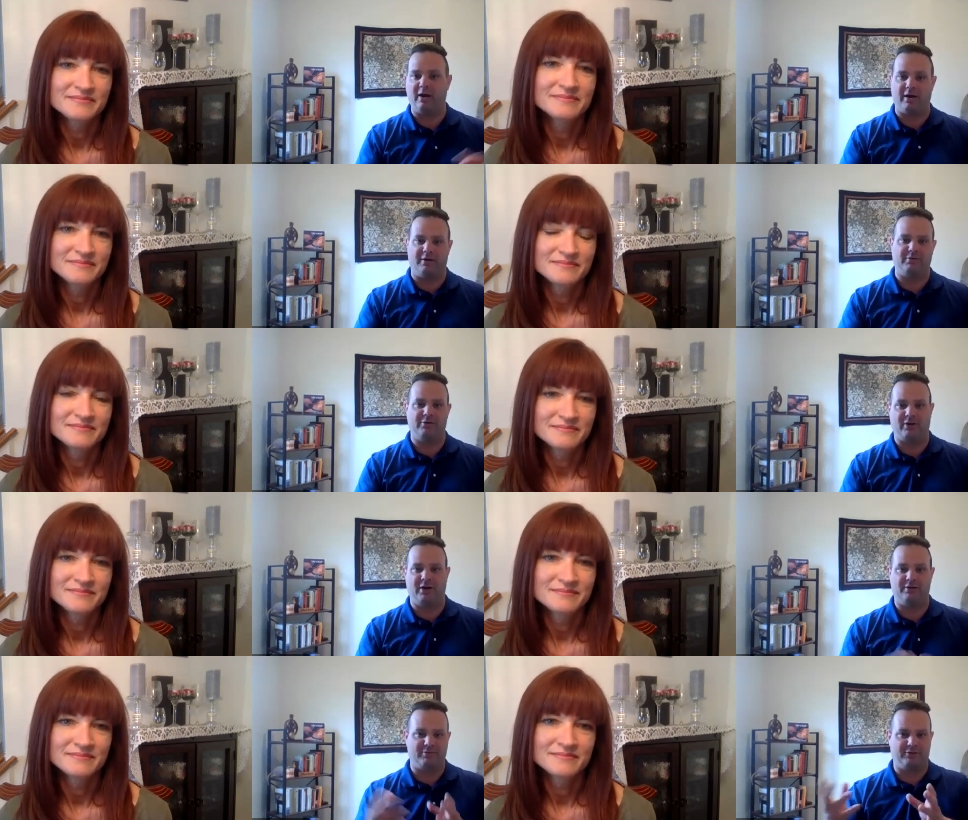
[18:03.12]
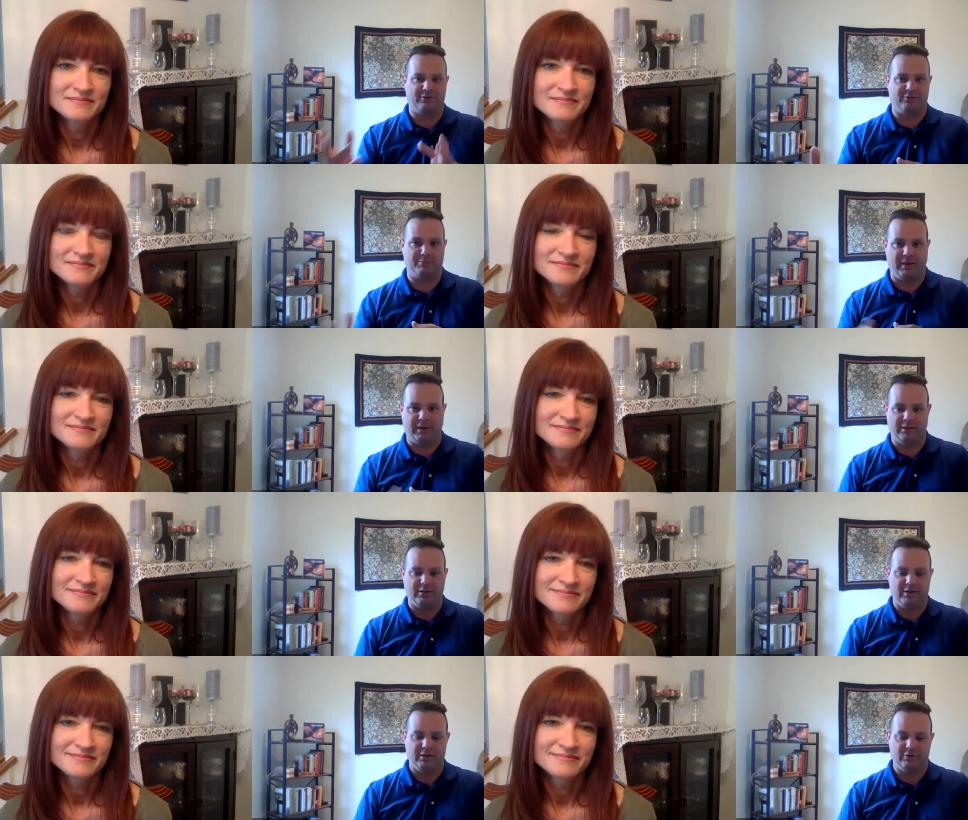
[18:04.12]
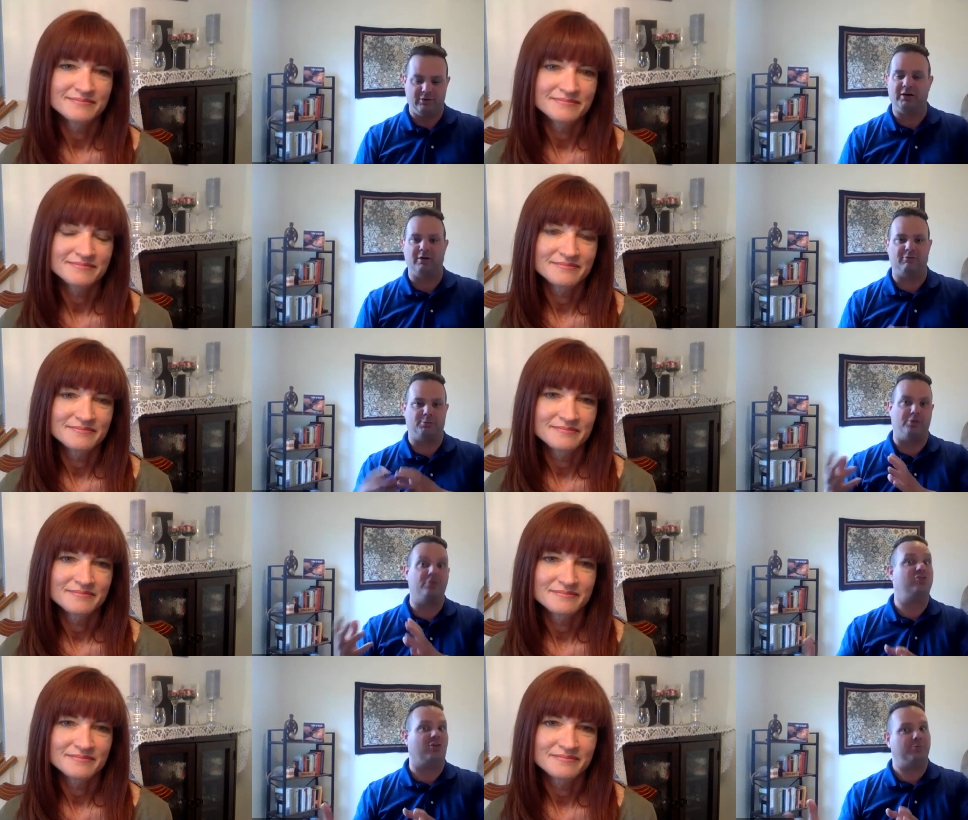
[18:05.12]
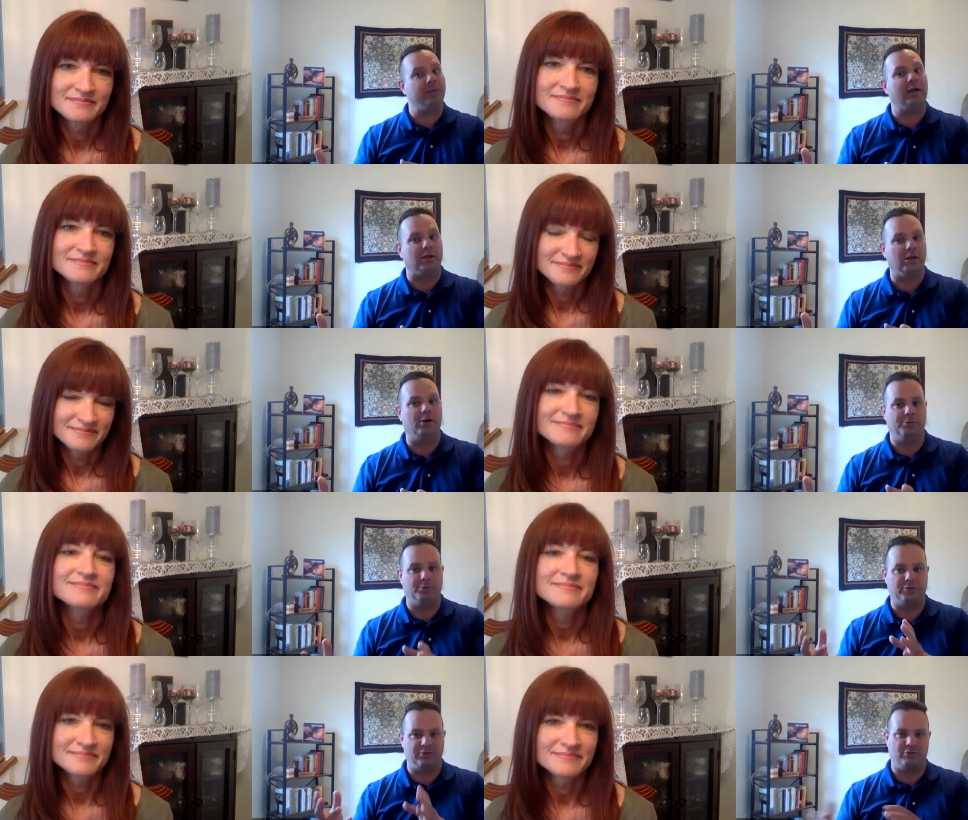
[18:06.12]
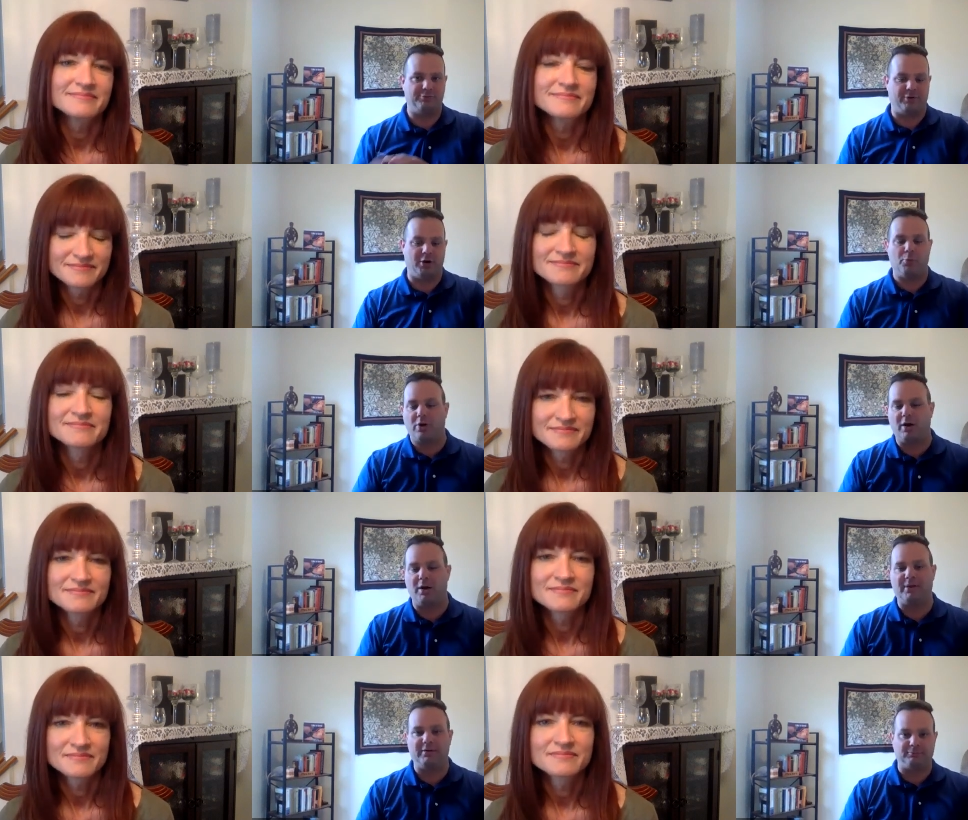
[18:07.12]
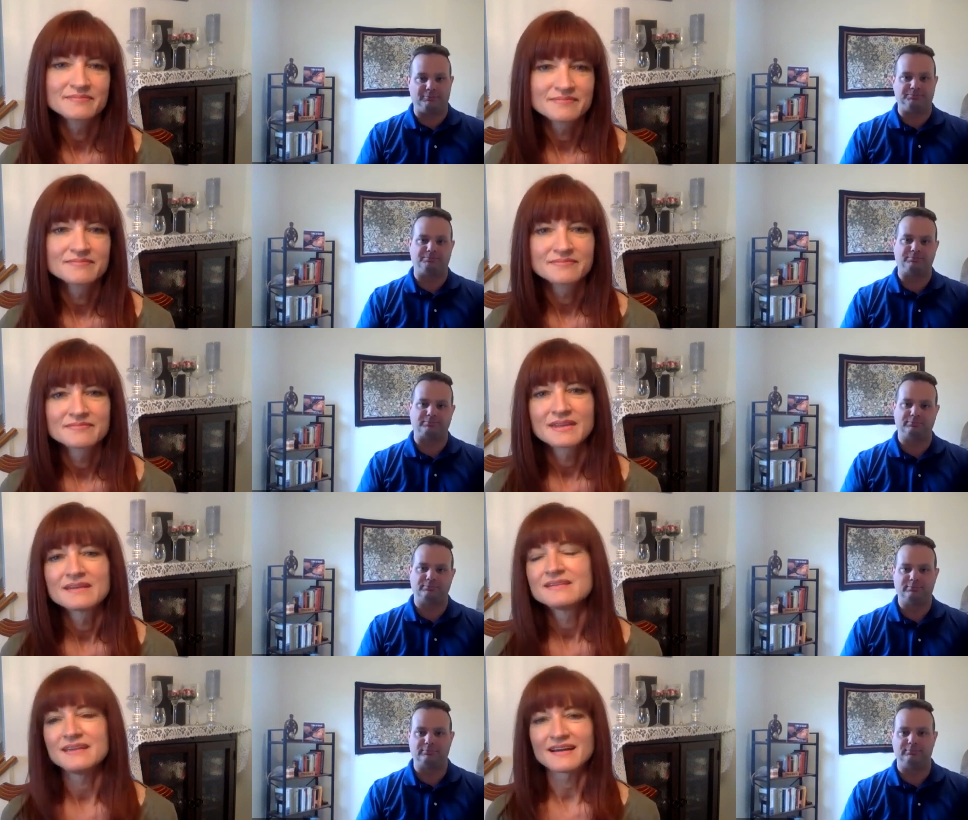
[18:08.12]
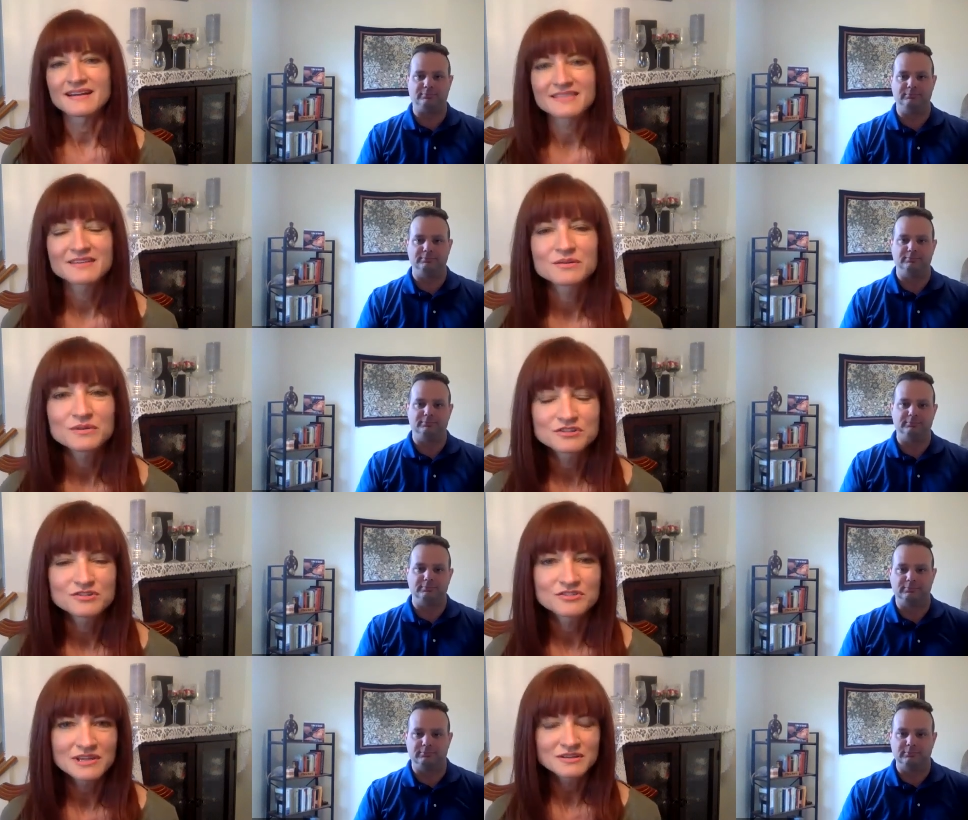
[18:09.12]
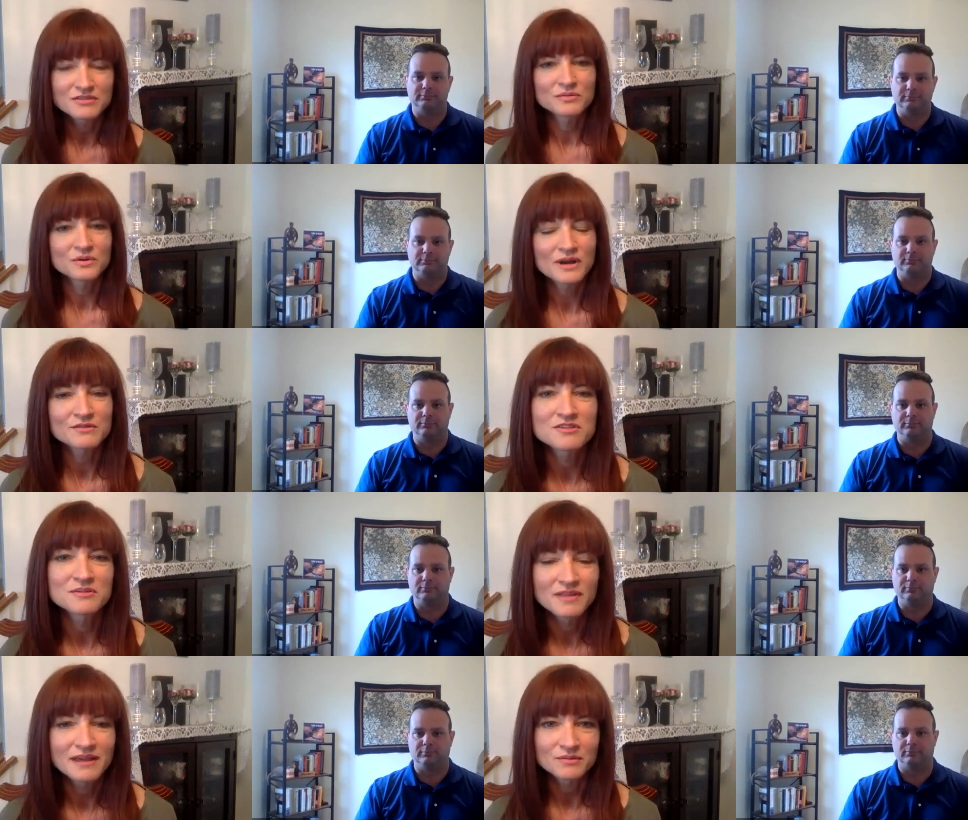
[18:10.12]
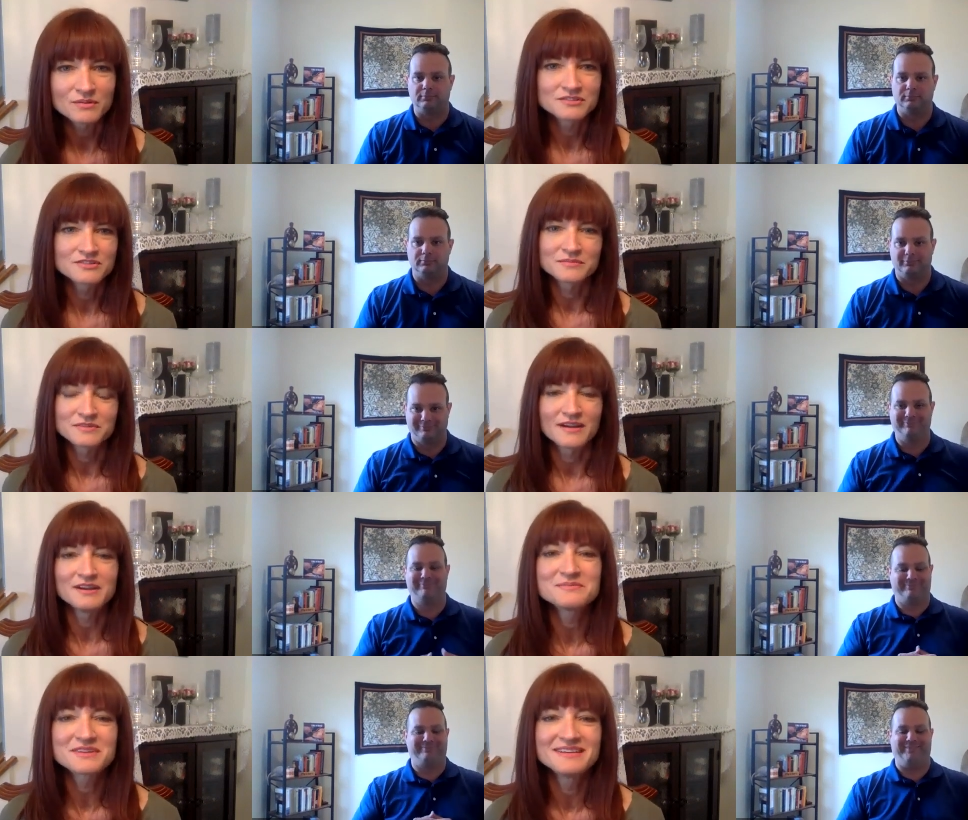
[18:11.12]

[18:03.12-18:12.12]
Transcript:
Speaker 1: caregiver is gone versus being uncomfortable with just being alone, which is far more common
Speaker 2: yeah, I think we just need to throw out some language sometime